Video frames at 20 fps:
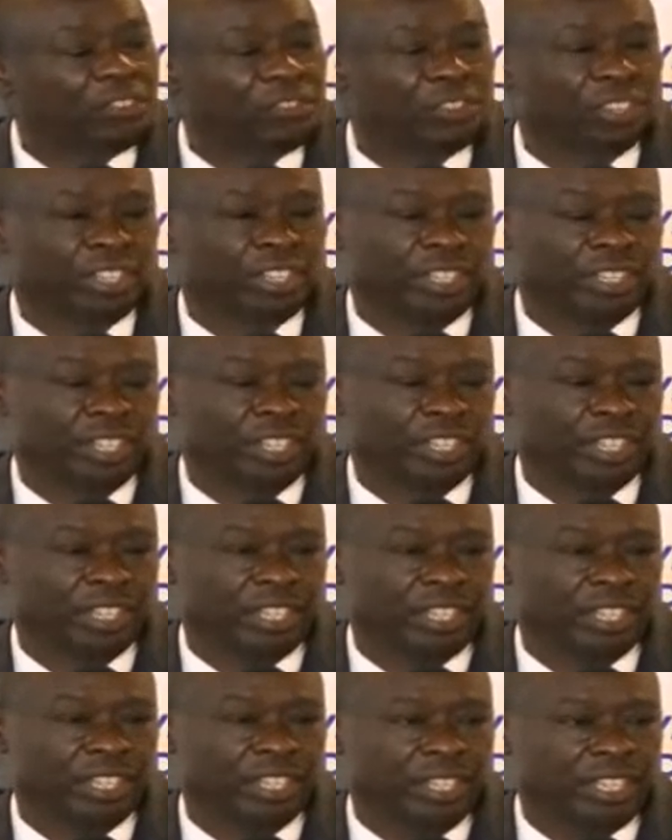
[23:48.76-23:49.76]
country
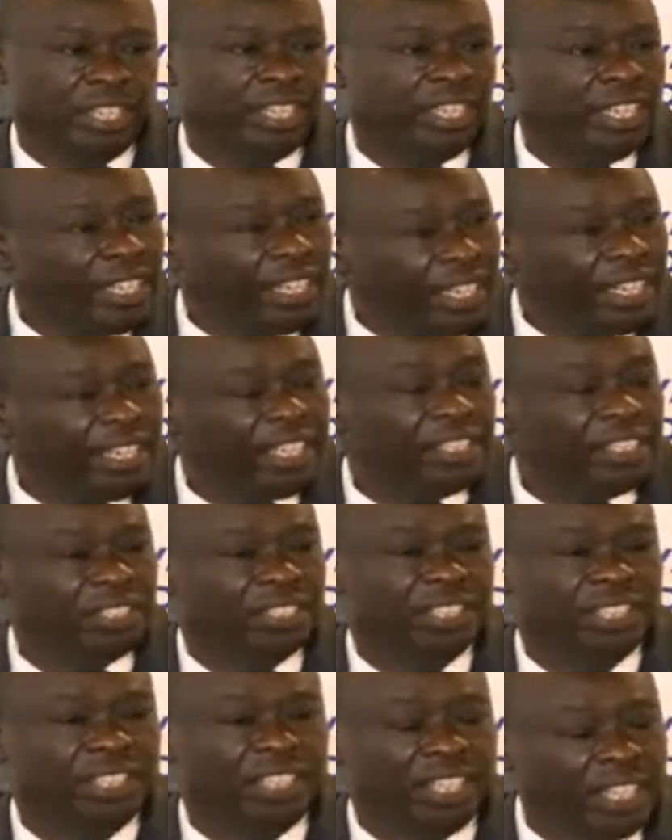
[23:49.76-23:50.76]

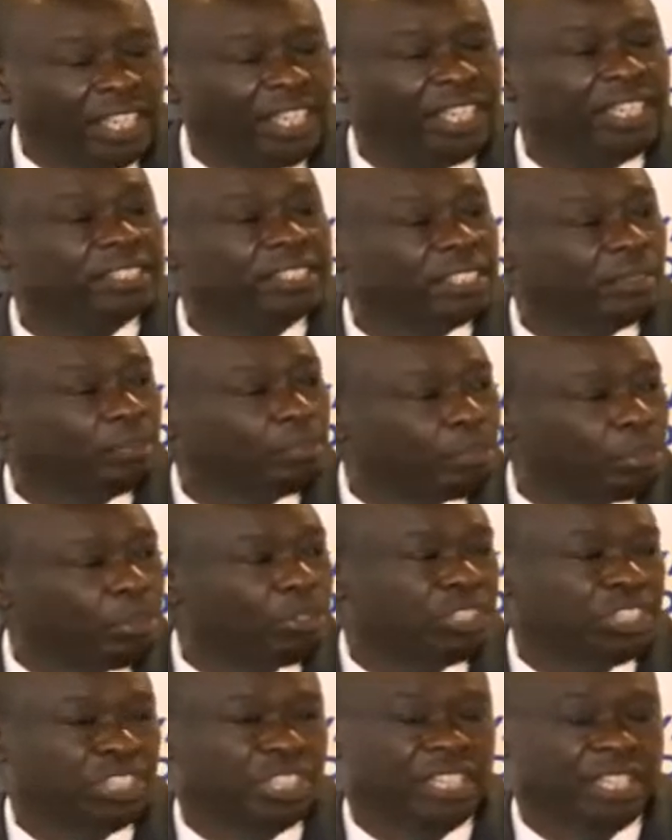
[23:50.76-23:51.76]
is in
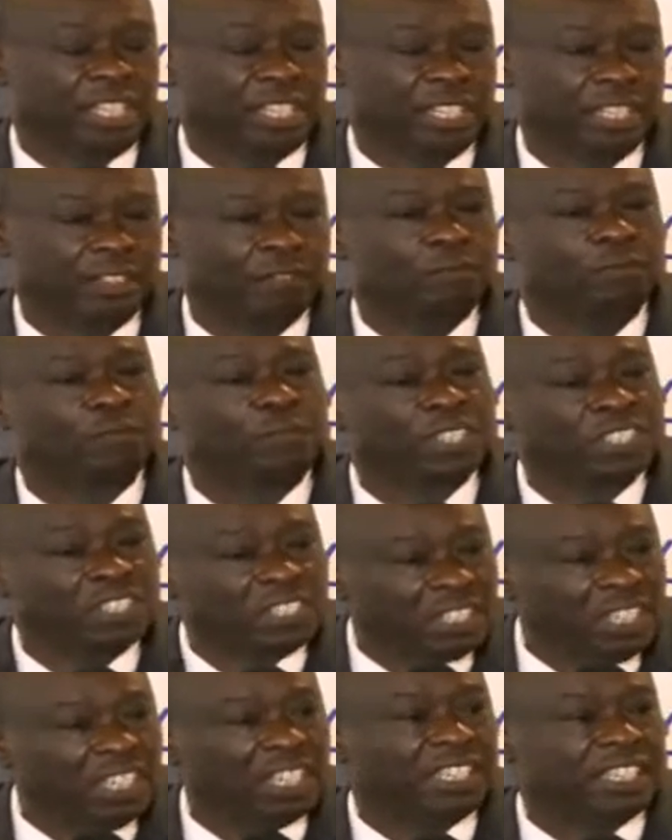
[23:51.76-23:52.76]
supporting,
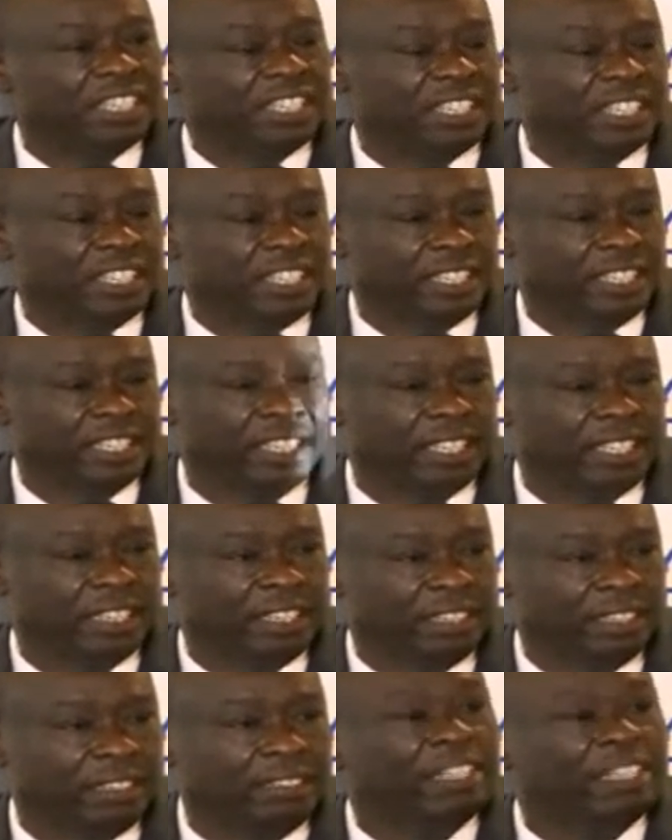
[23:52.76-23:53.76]
facilitating
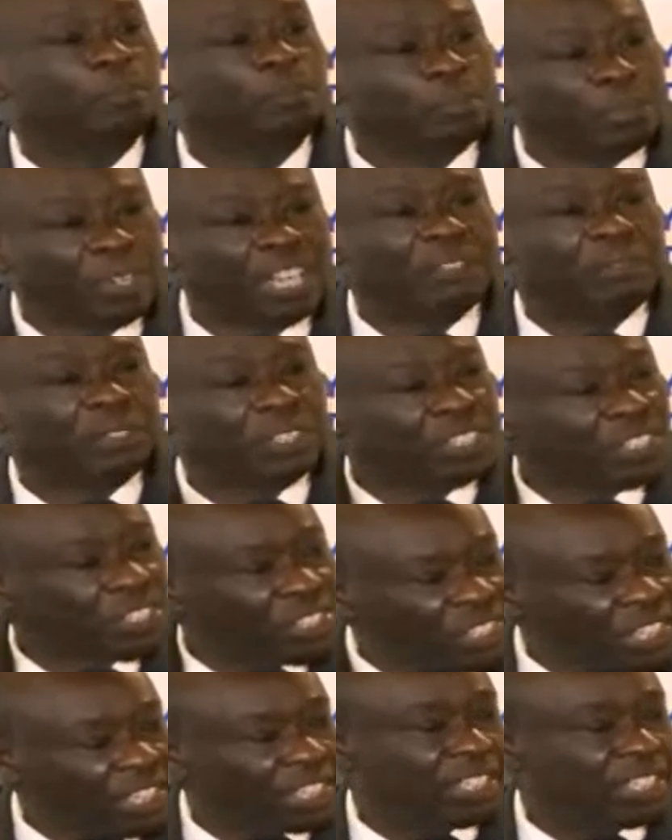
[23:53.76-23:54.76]
the private
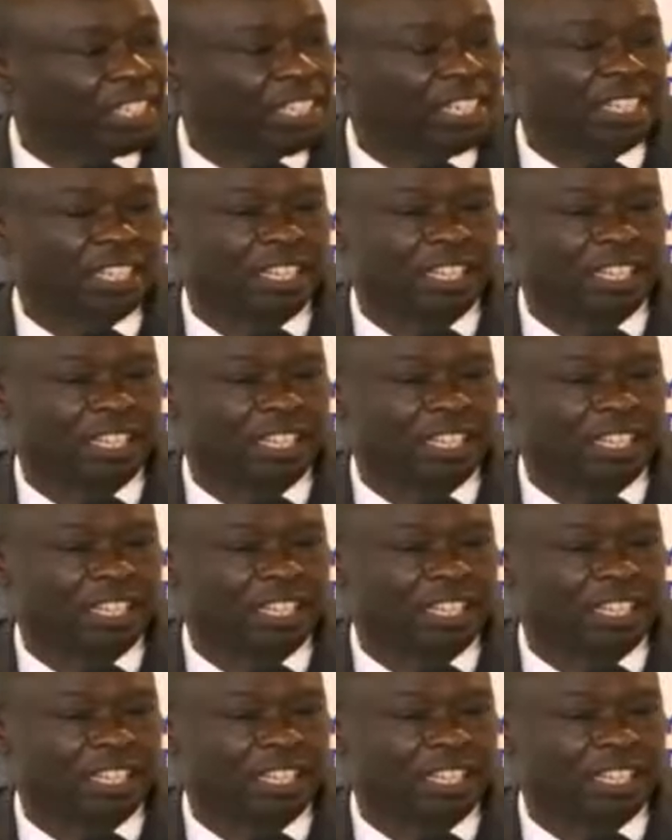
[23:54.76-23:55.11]
sector